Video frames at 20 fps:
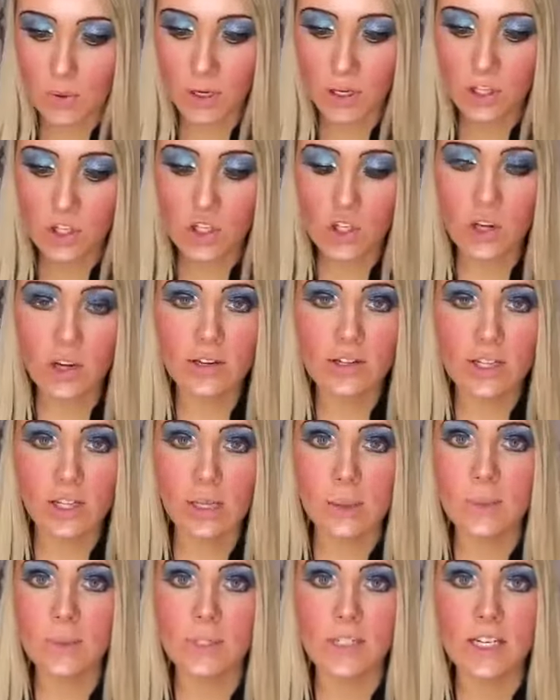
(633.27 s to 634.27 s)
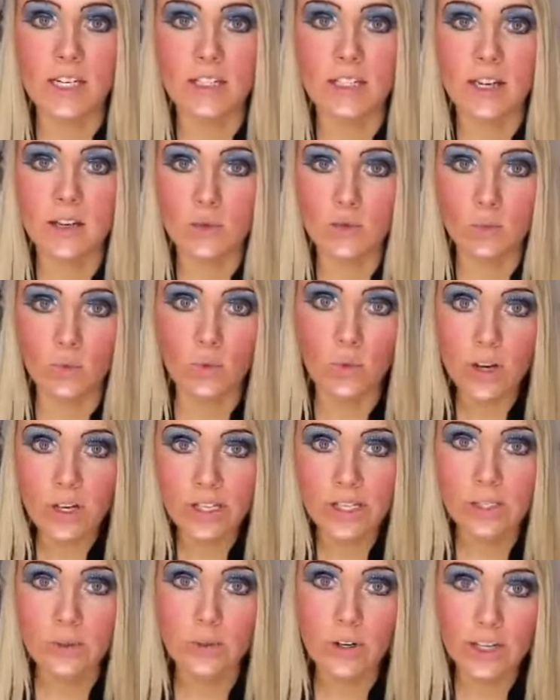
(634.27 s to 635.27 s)
We want to choose a lipstick that's
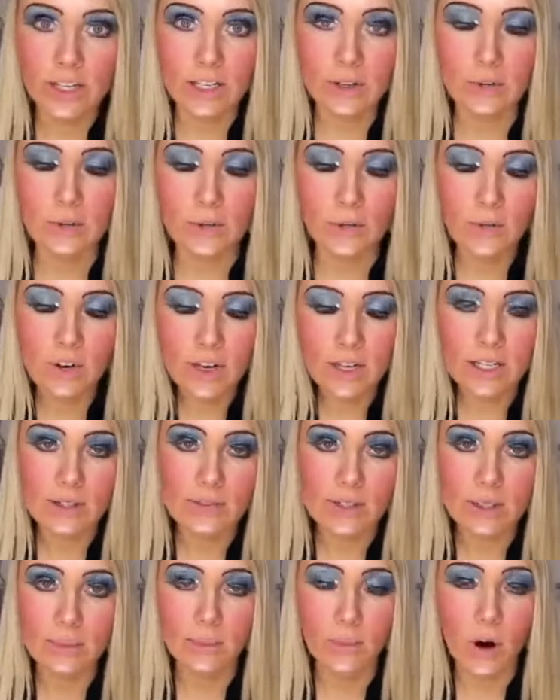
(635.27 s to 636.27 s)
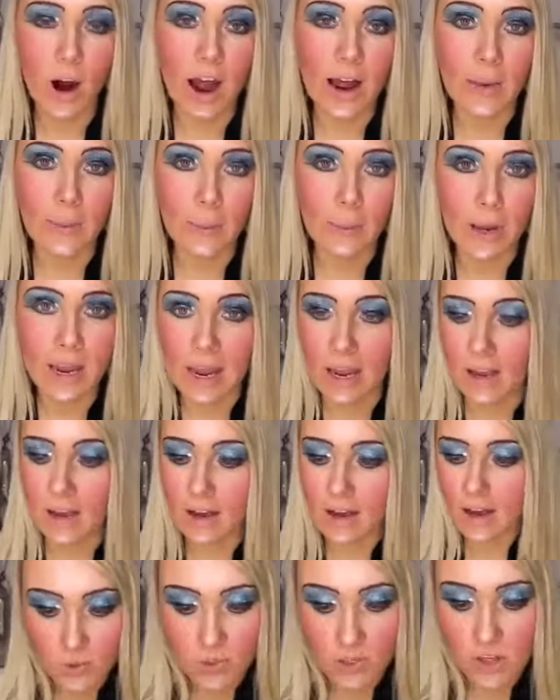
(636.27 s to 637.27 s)
really bright and
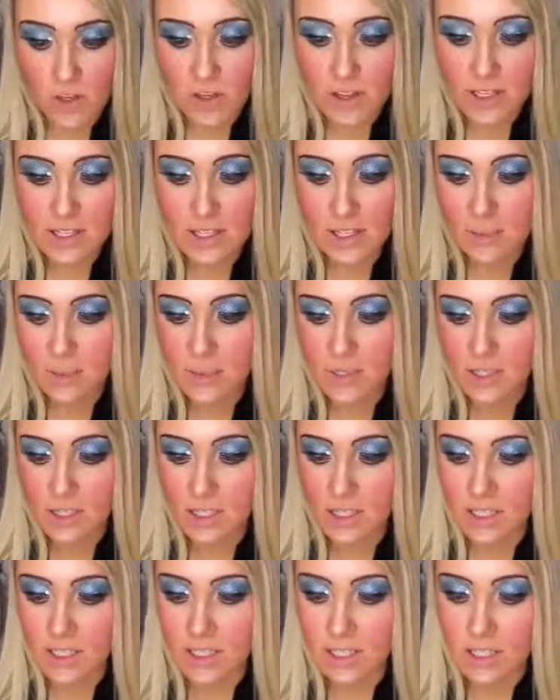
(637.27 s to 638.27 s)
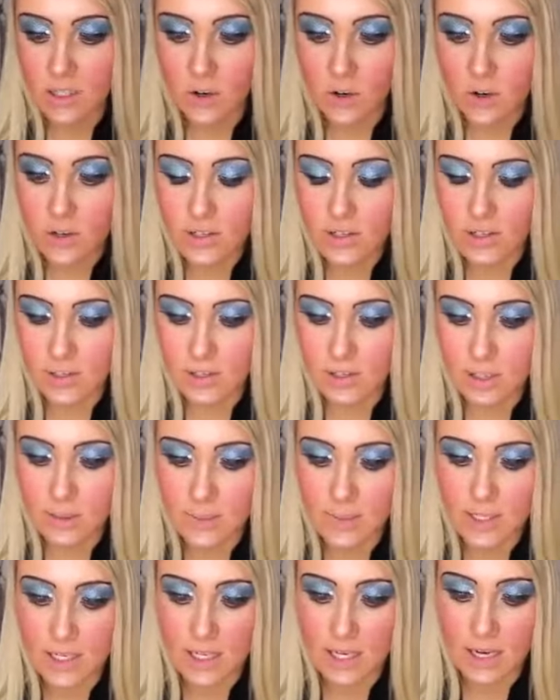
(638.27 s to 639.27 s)
pink. So this lipstick is Inox's
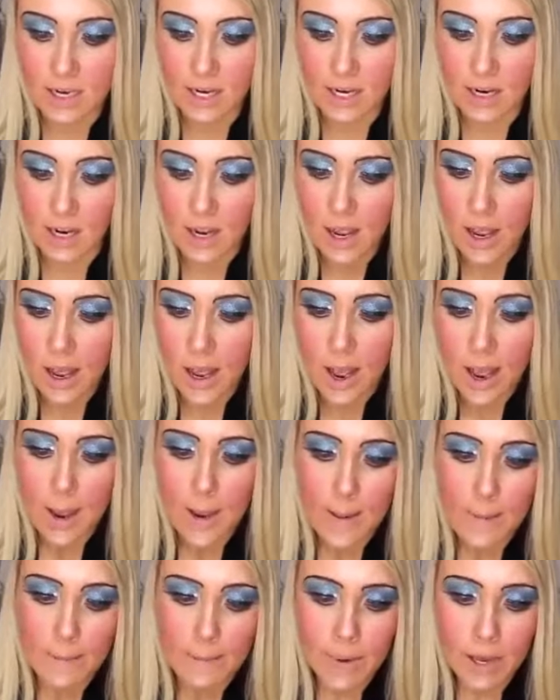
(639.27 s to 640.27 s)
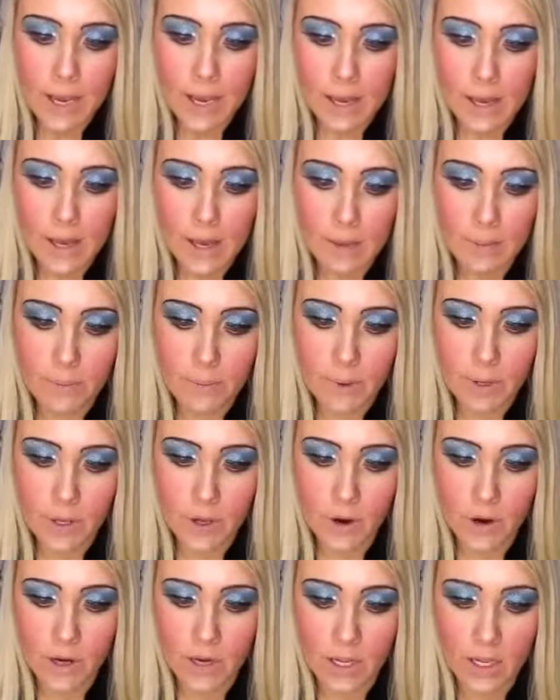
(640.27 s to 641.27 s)
lipstick in Pink
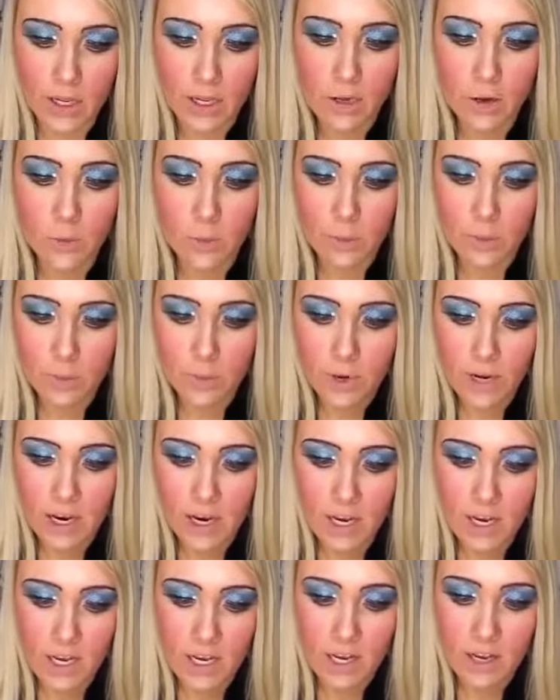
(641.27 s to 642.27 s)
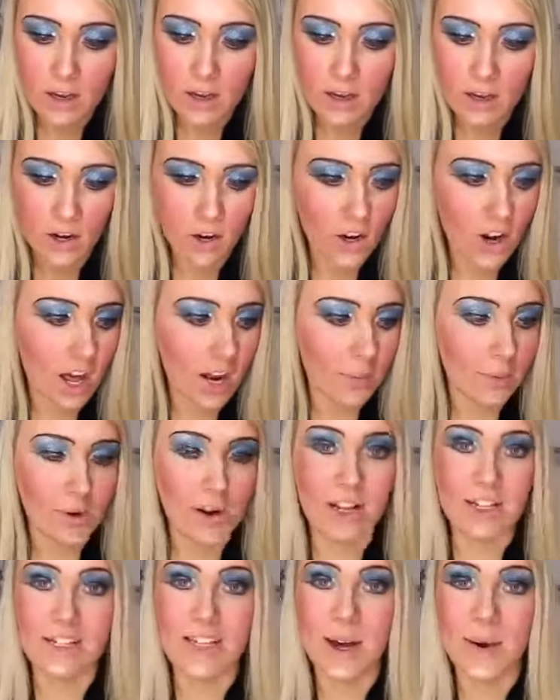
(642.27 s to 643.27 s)
Peony, or Peony, I don't know how to
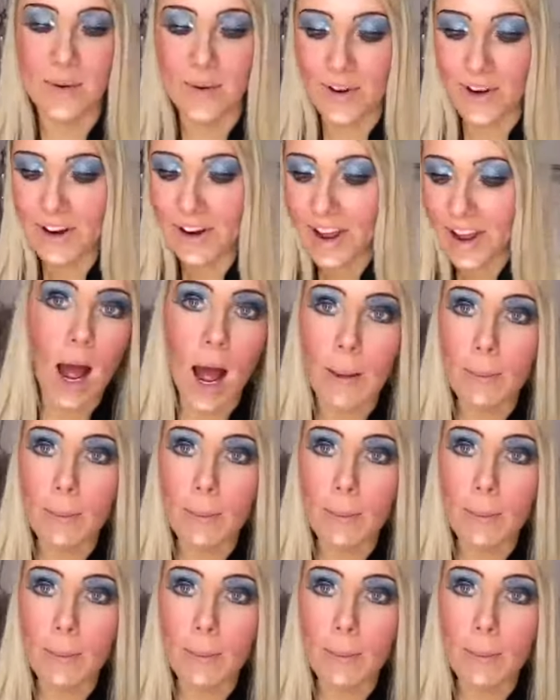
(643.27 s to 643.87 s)
pronounce that word.